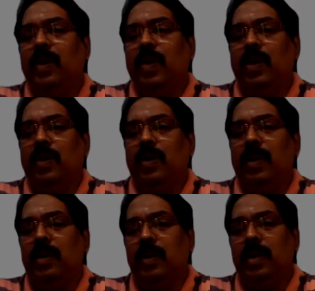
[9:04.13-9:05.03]
can you go
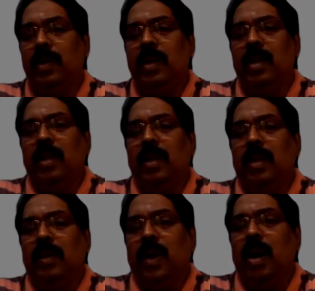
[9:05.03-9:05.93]
account?
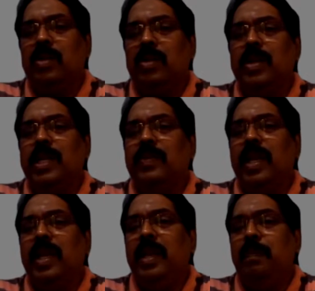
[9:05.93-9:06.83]
also it
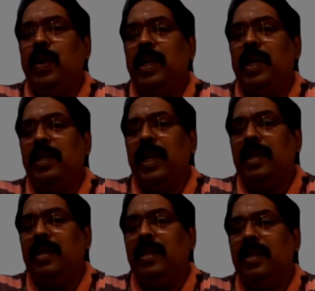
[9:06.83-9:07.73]
is very important
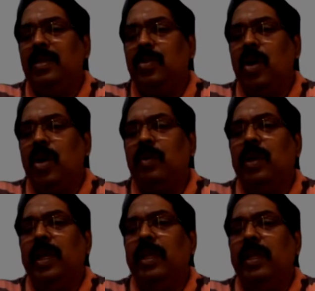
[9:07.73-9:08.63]
that it is not
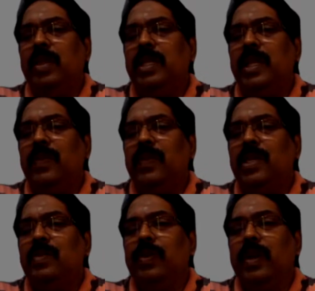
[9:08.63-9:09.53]
only this
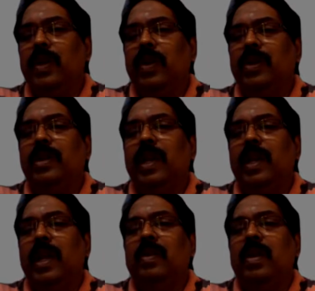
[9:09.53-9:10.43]
equation what we are going to
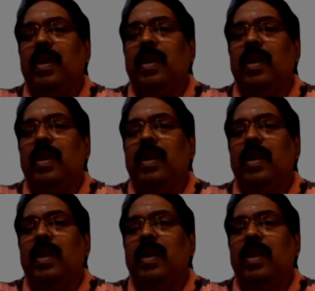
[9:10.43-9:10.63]
derive